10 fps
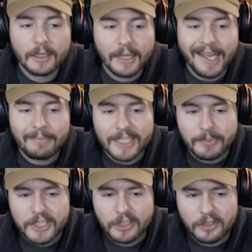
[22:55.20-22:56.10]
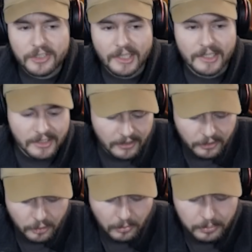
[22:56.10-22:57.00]
Especially because there's the
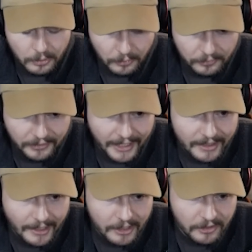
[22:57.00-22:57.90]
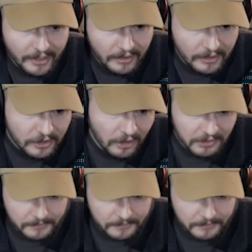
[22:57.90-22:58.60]
new Profane Hydra, I think it's called.